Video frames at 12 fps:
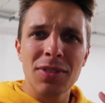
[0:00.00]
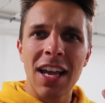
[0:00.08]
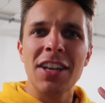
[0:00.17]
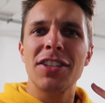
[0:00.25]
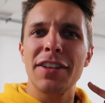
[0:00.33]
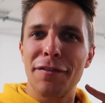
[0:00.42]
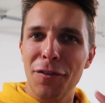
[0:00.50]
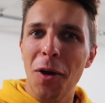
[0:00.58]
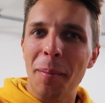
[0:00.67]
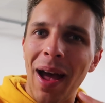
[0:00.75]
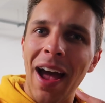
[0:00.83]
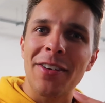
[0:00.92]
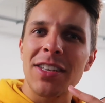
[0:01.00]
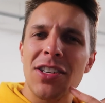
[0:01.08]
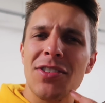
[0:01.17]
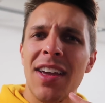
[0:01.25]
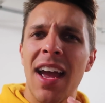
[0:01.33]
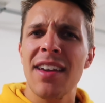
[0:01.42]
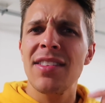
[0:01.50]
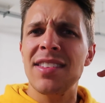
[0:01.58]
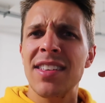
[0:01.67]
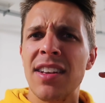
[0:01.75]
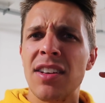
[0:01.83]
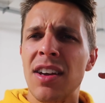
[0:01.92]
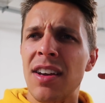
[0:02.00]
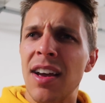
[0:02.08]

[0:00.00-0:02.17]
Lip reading: was actually from Audi UK, and they said,